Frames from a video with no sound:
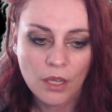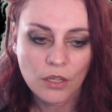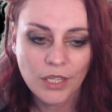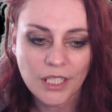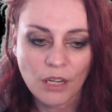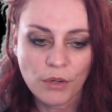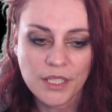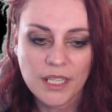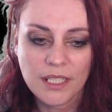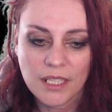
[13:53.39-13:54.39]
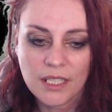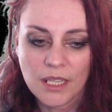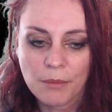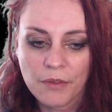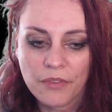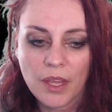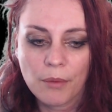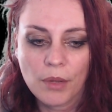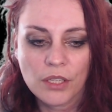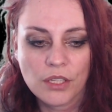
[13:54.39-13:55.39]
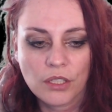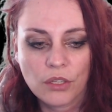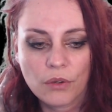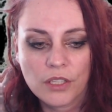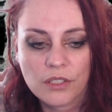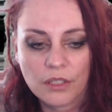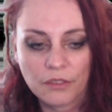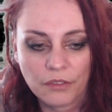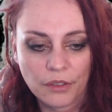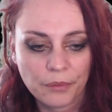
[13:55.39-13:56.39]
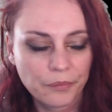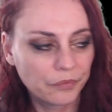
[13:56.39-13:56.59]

you can already see some of them on the QA server.